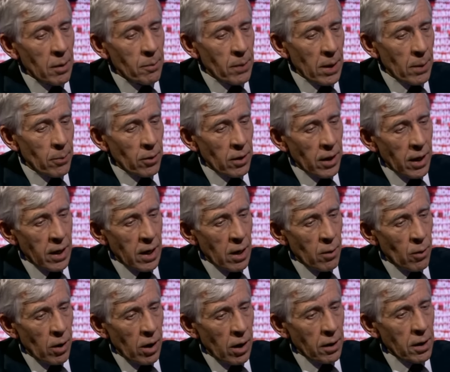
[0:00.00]
people in
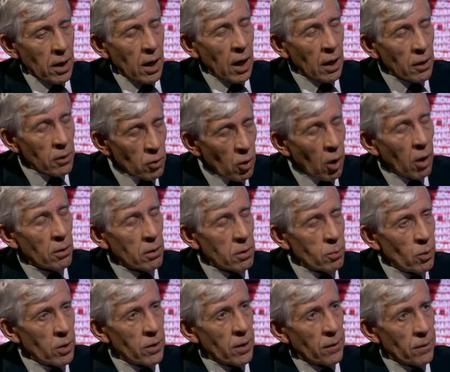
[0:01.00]
Iran, are not
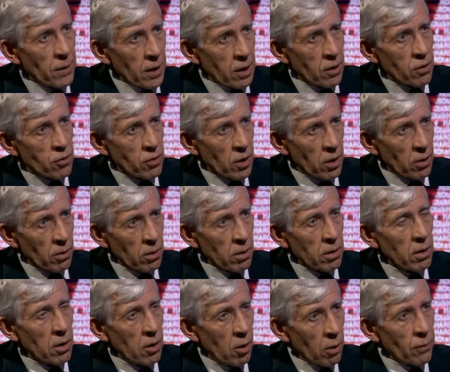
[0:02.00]
within the
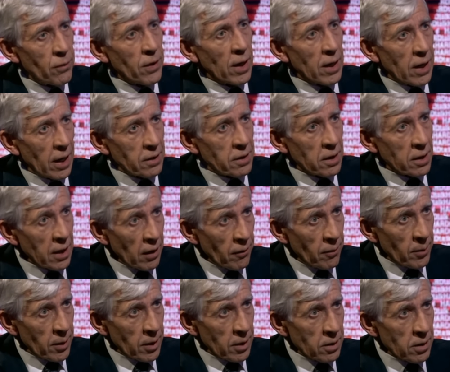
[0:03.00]
control of the elected
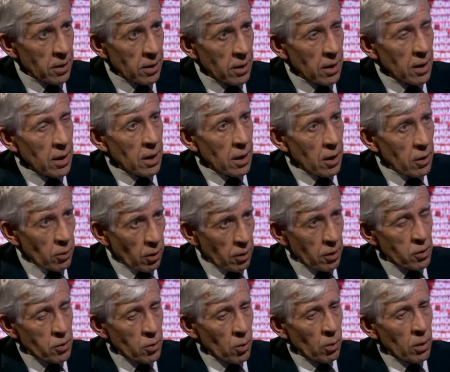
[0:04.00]
government, not
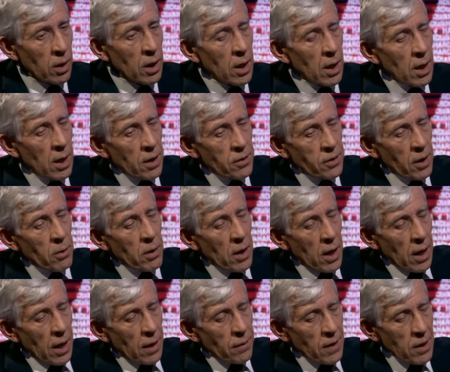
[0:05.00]
at all. So
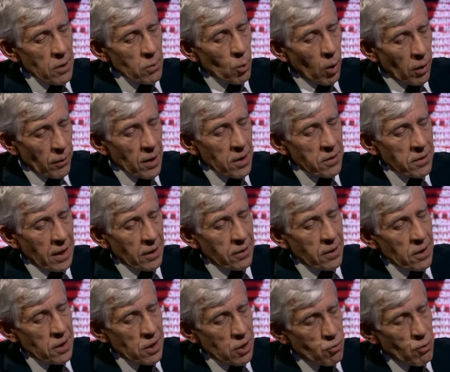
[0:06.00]
this, what this
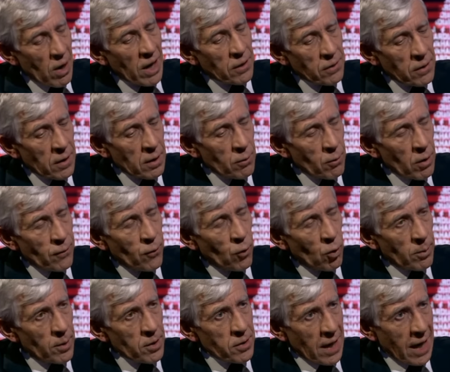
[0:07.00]
does is strengthen the
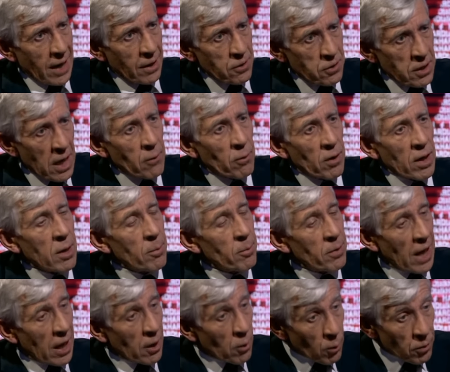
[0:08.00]
reformers' hands generally.
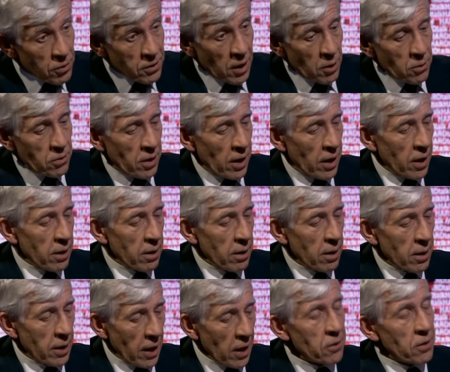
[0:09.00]
But I'd also say,
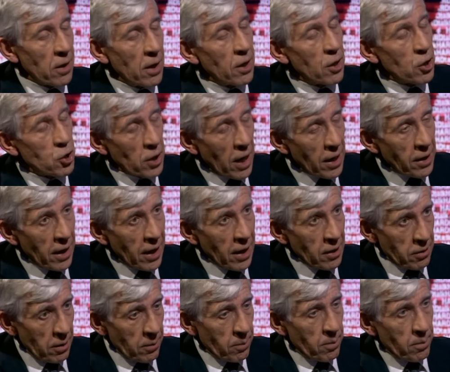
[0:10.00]
yes, China
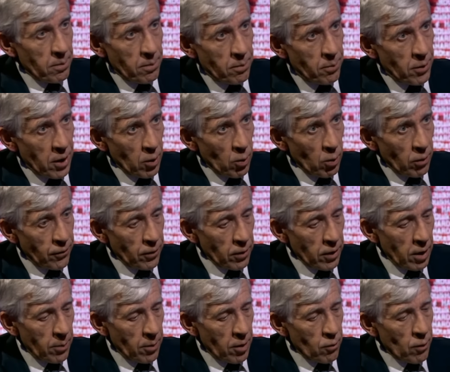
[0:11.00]
has a pretty awful
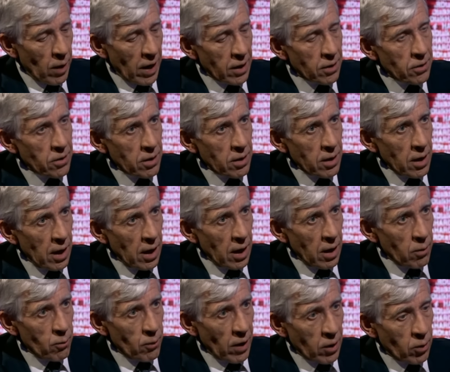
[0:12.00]
human rights
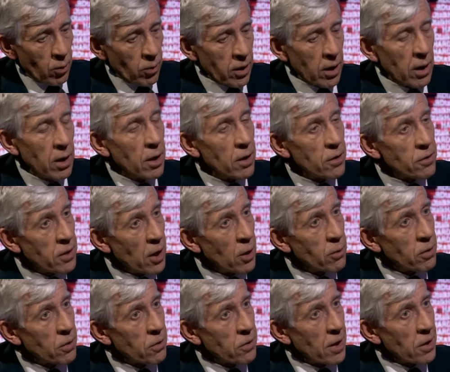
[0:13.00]
record. So
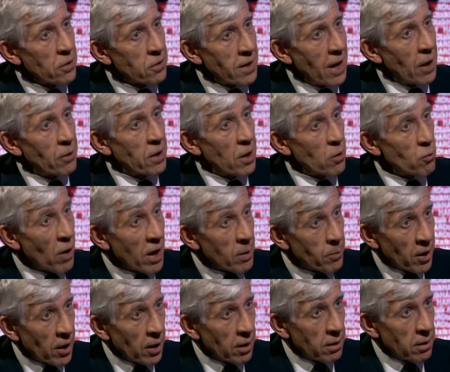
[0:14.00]
does Saudi
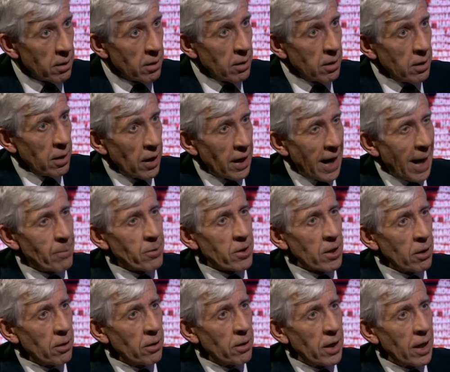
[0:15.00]
Arabia, an
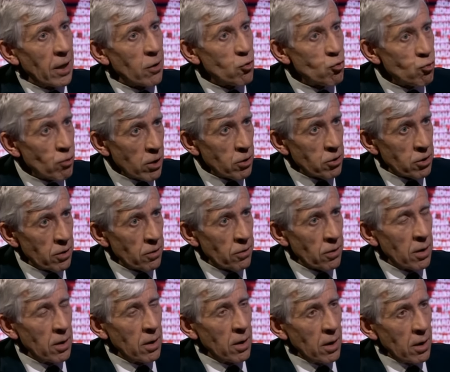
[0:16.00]
absolutely
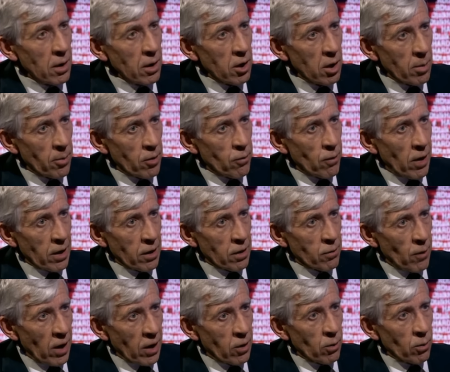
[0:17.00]
atrocious human
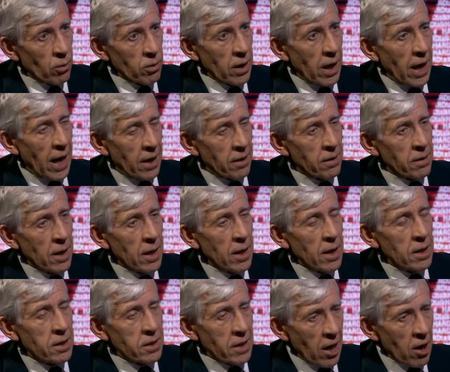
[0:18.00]
rights record and
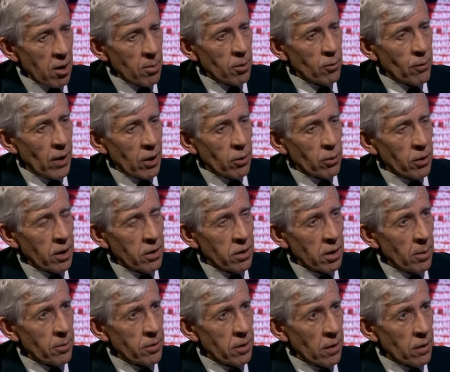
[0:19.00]
terrible record in
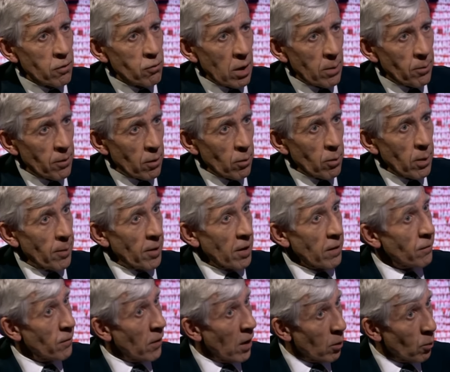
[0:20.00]
terms of the treatment of
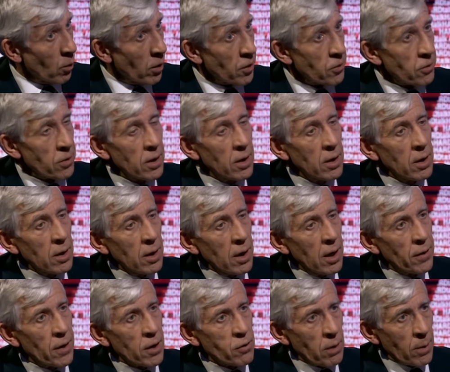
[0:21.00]
women, far worse
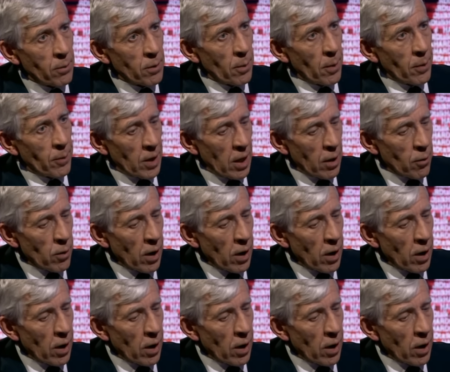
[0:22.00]
than the treatment of women in